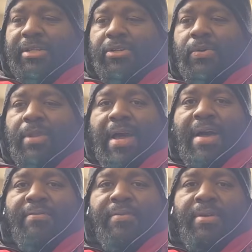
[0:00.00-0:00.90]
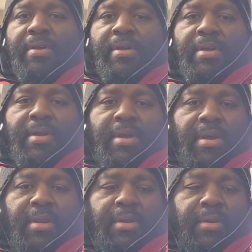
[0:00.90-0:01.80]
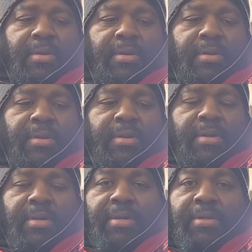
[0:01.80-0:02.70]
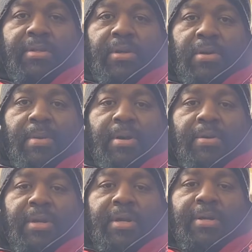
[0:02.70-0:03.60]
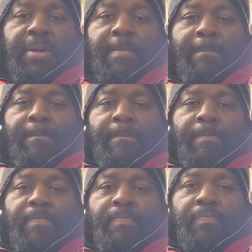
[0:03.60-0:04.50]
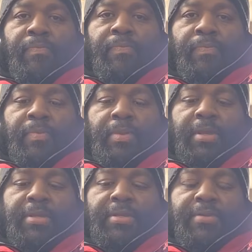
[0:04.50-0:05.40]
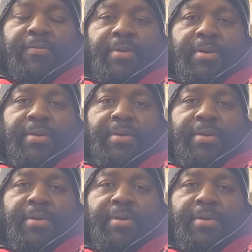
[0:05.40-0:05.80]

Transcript: go live and talk about these different